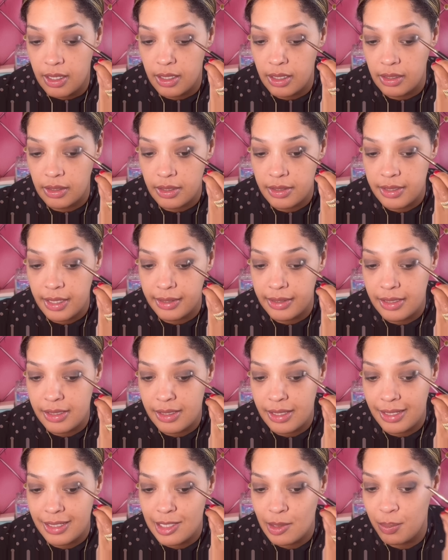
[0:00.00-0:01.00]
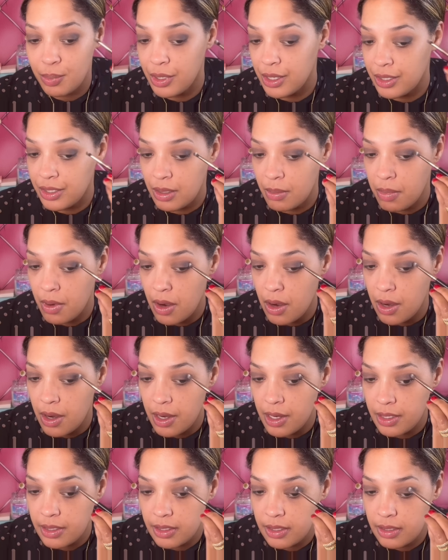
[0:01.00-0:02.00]
looks like it's like spreading
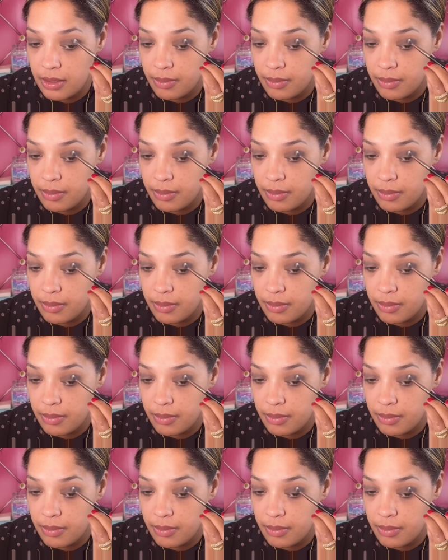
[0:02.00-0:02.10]
apart